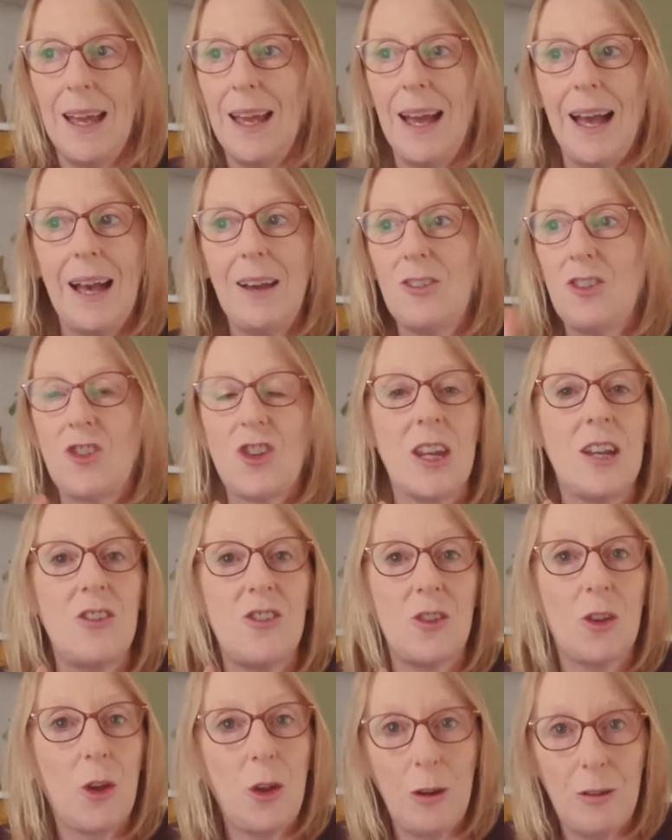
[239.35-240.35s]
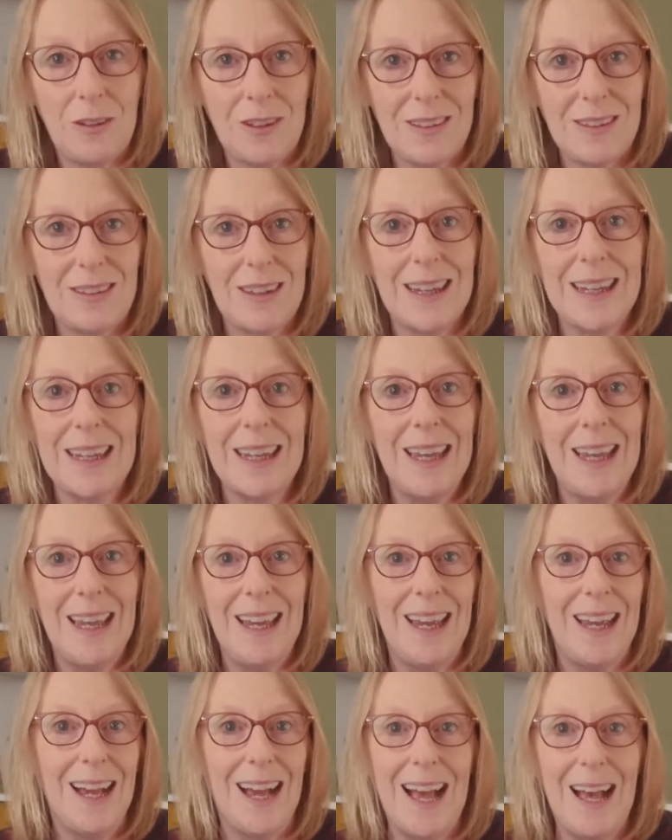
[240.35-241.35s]
how to change the currency,
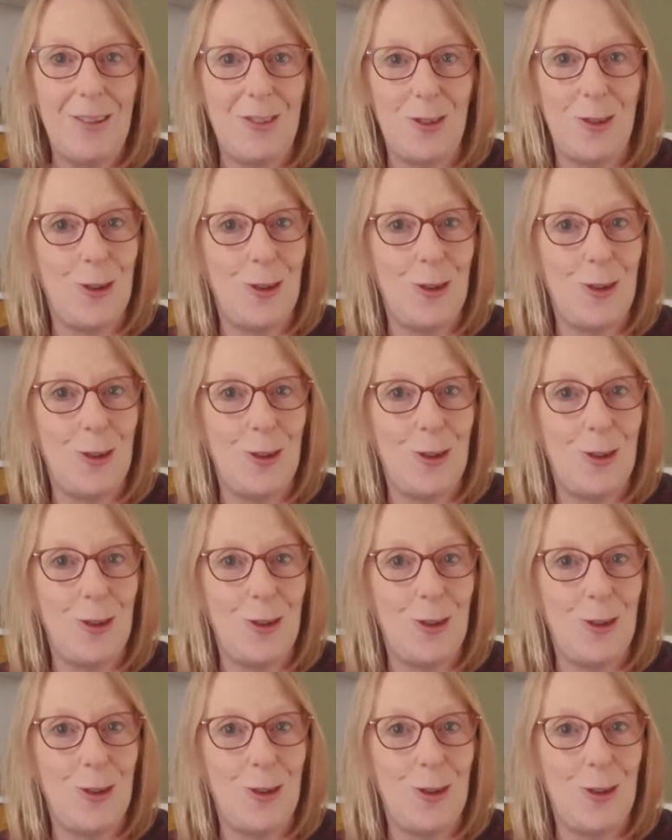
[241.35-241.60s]
how to